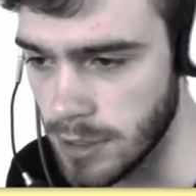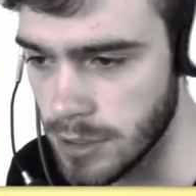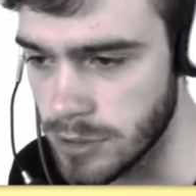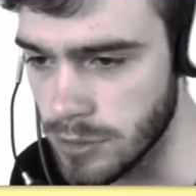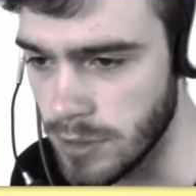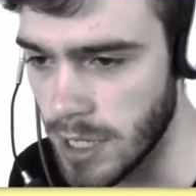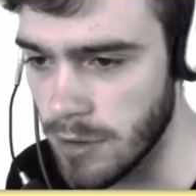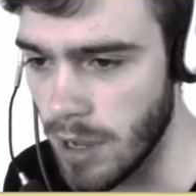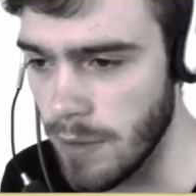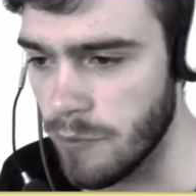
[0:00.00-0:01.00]
So
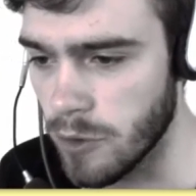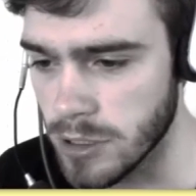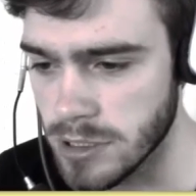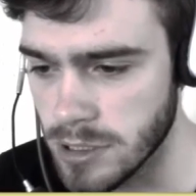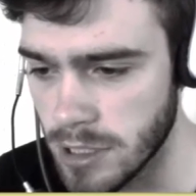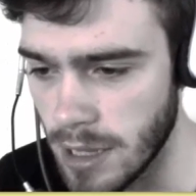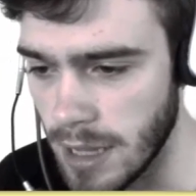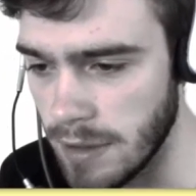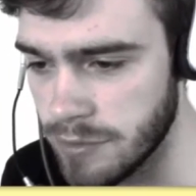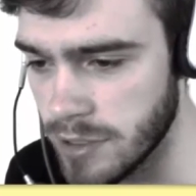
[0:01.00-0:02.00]
now I'm focusing on the
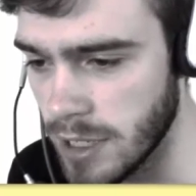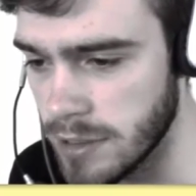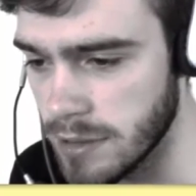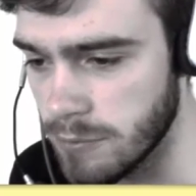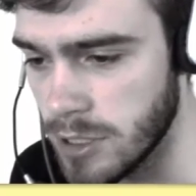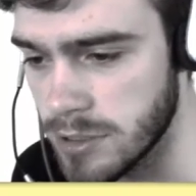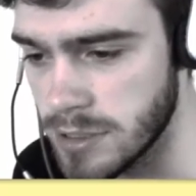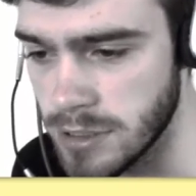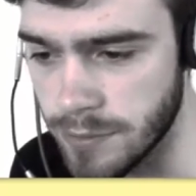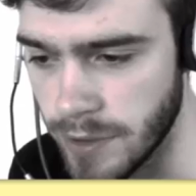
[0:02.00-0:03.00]
left side while
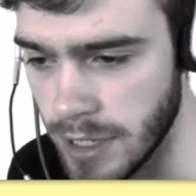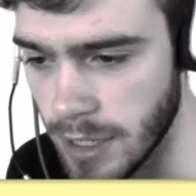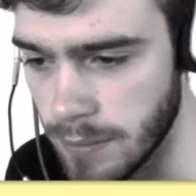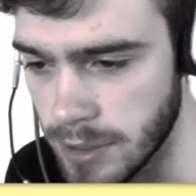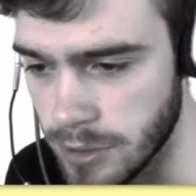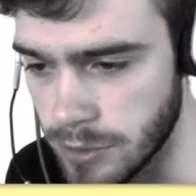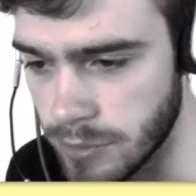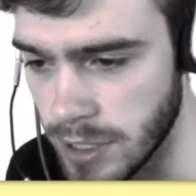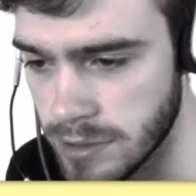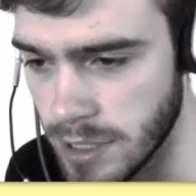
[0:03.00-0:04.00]
still defending a bit on the
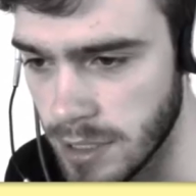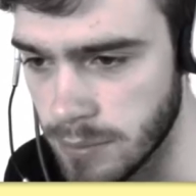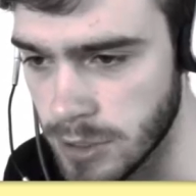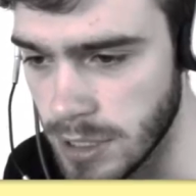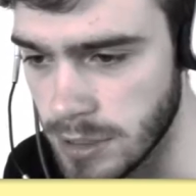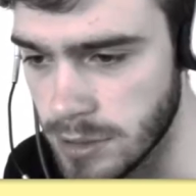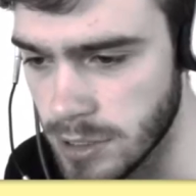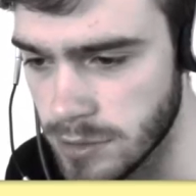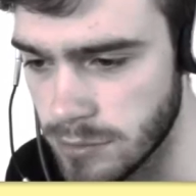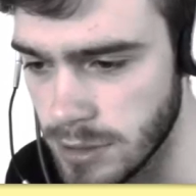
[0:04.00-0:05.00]
right side, but it
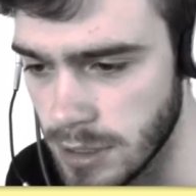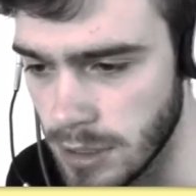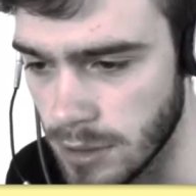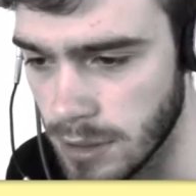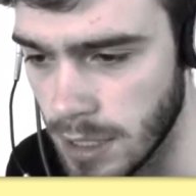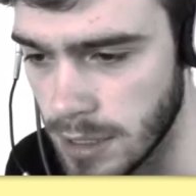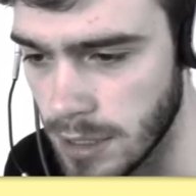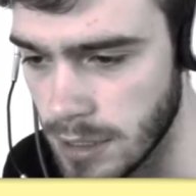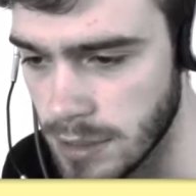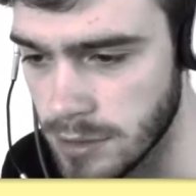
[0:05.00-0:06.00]
doesn't really look
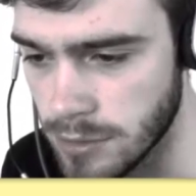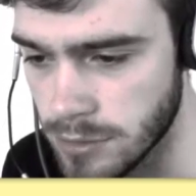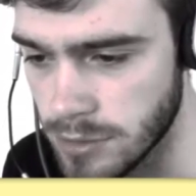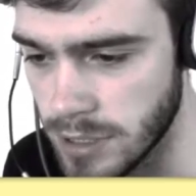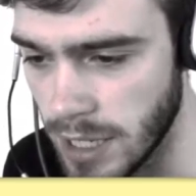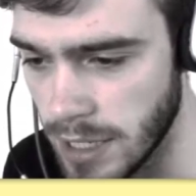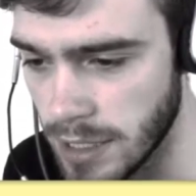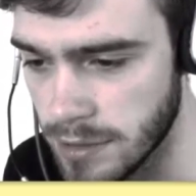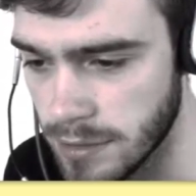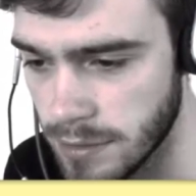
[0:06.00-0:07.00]
like he's going to take
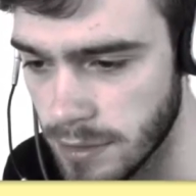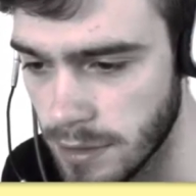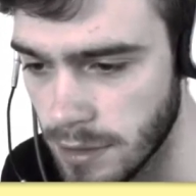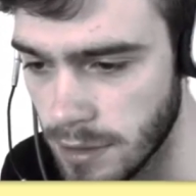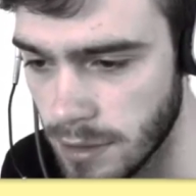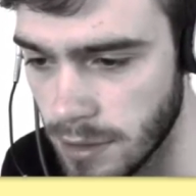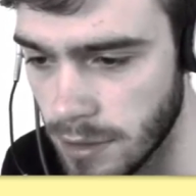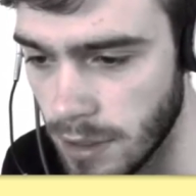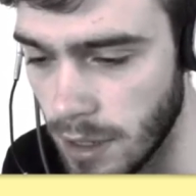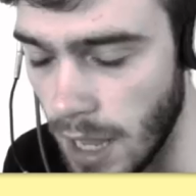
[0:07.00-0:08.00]
it.
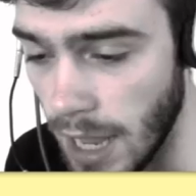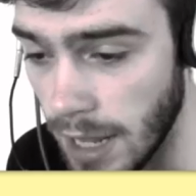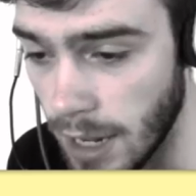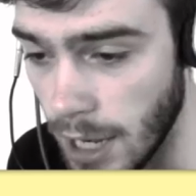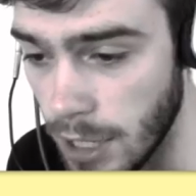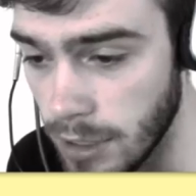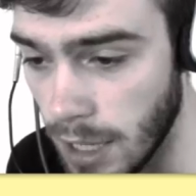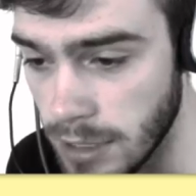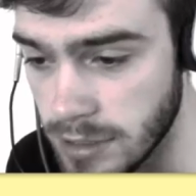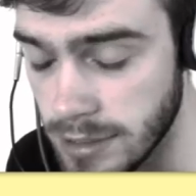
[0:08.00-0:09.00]
And
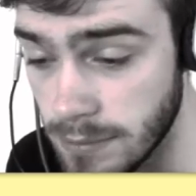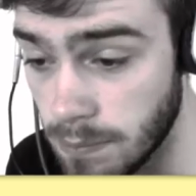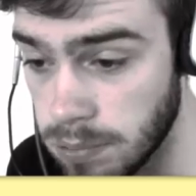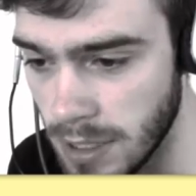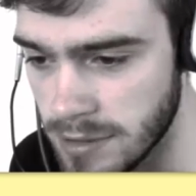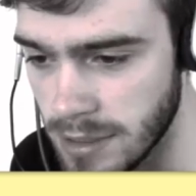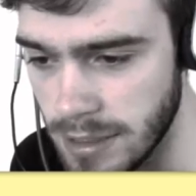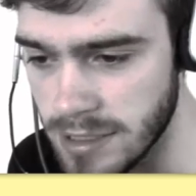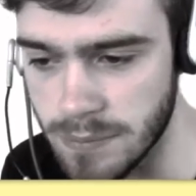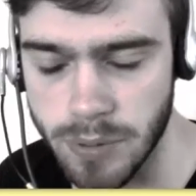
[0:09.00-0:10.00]
I placed the
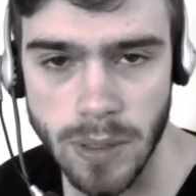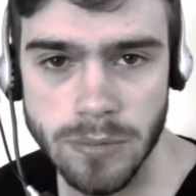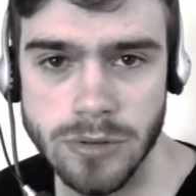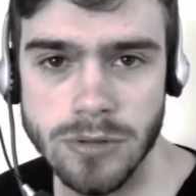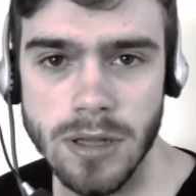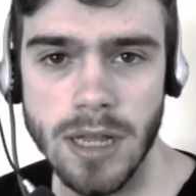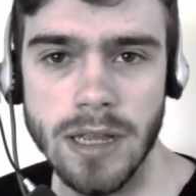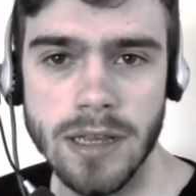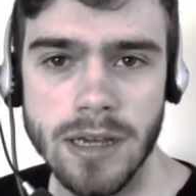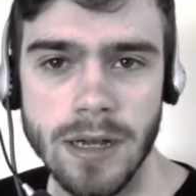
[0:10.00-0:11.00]
laser pump to like